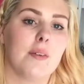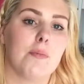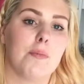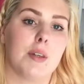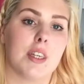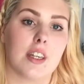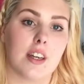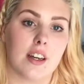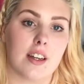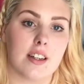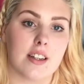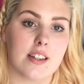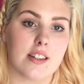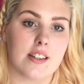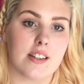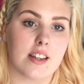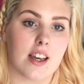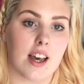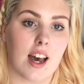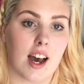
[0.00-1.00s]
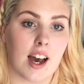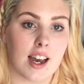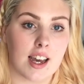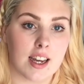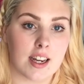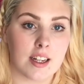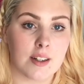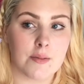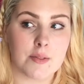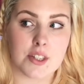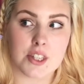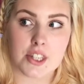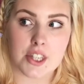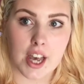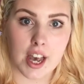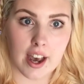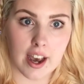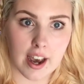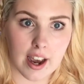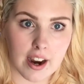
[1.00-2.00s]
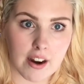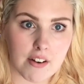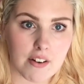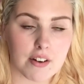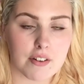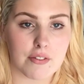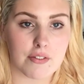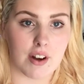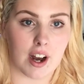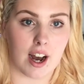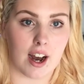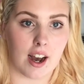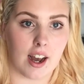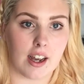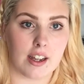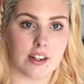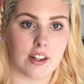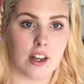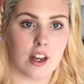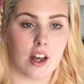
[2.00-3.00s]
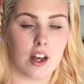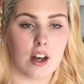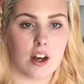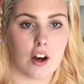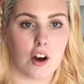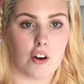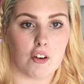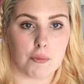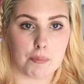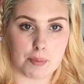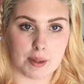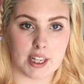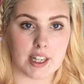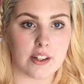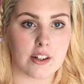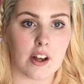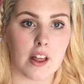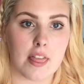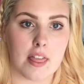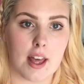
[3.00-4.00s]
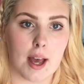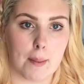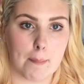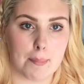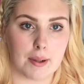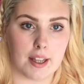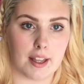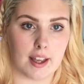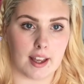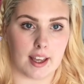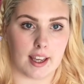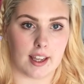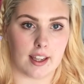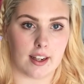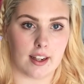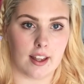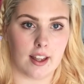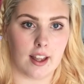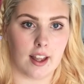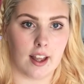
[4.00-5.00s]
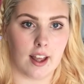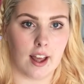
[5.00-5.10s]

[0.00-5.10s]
Because I am terrified of being on that plane